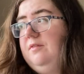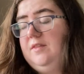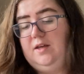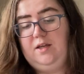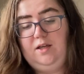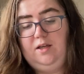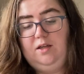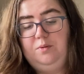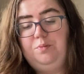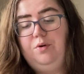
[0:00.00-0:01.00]

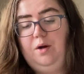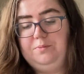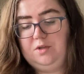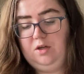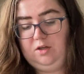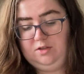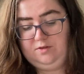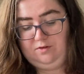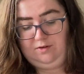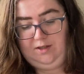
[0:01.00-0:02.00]
the prompt
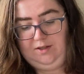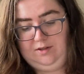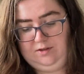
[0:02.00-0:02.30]
calls for it.